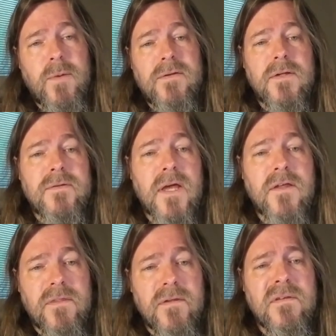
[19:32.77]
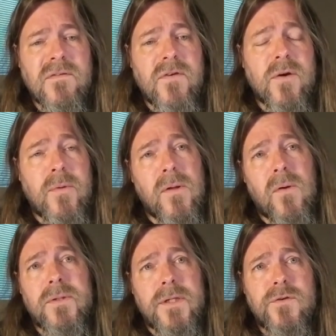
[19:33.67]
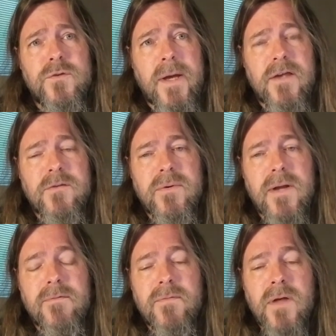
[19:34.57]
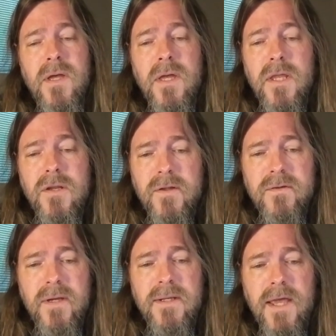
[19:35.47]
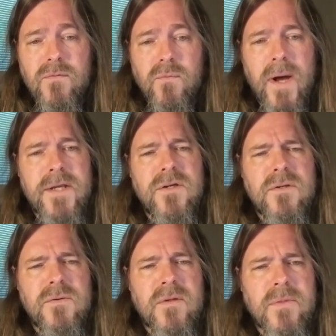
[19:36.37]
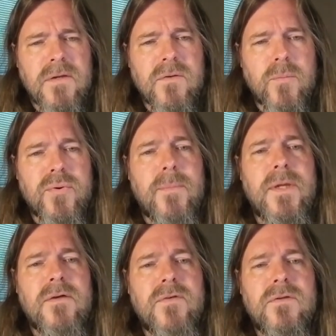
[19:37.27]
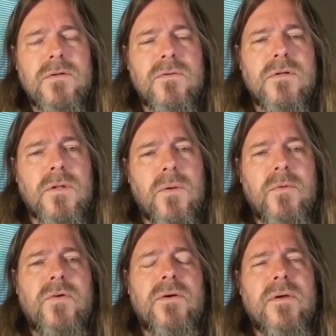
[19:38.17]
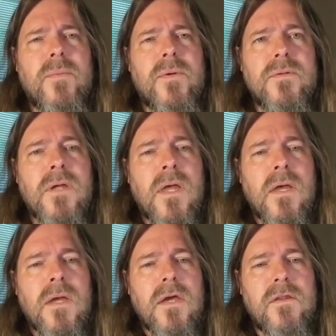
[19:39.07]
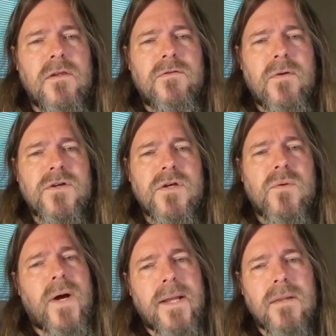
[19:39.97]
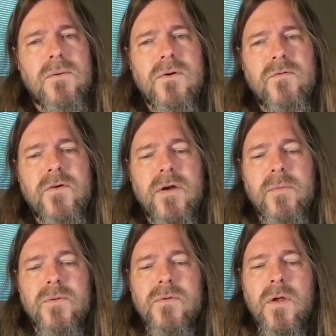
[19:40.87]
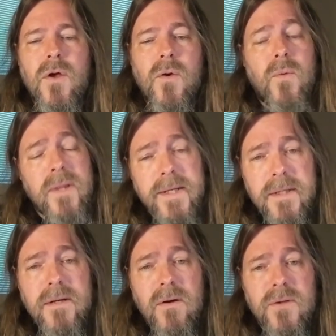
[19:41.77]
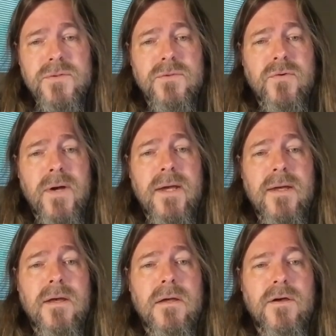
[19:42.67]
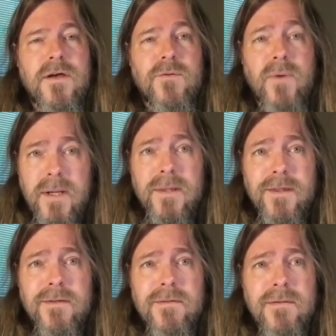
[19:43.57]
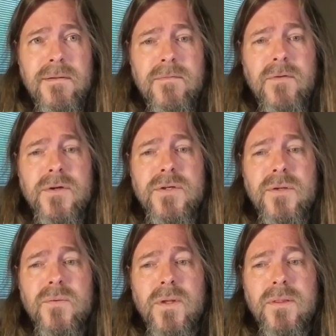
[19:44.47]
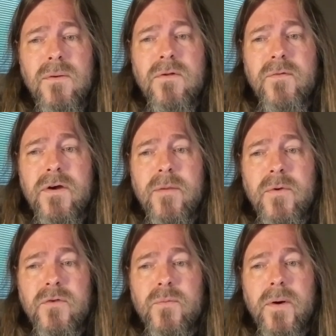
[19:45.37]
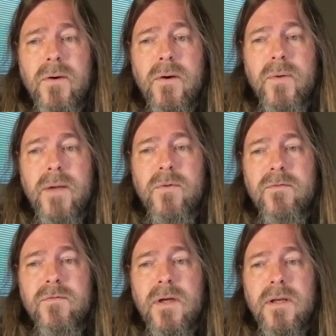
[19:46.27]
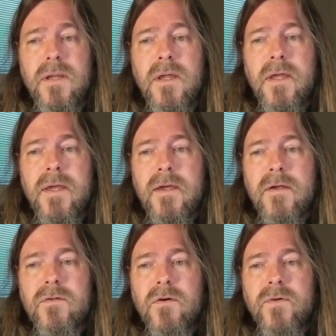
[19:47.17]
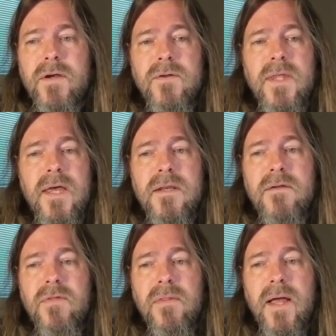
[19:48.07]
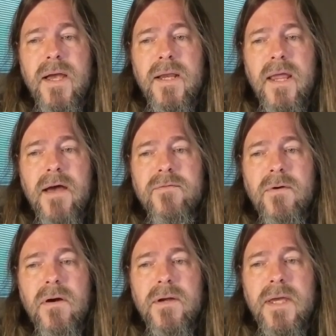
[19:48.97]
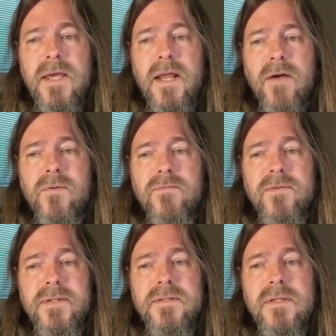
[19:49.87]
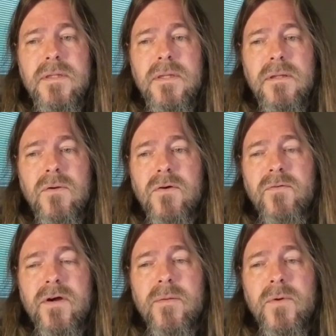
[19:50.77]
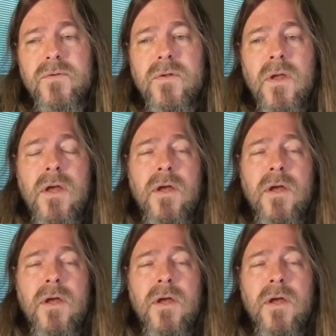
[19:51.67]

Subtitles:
It's basically saying that this is a variable only used by sprintf. And you can say, Dave, why did you do something so primitive as to use global variables in this function? Why not local variables? Well, I did also try writing this function with local variables, where what I would have done is over here at the end of the line after arg8, I would have listed the local variables.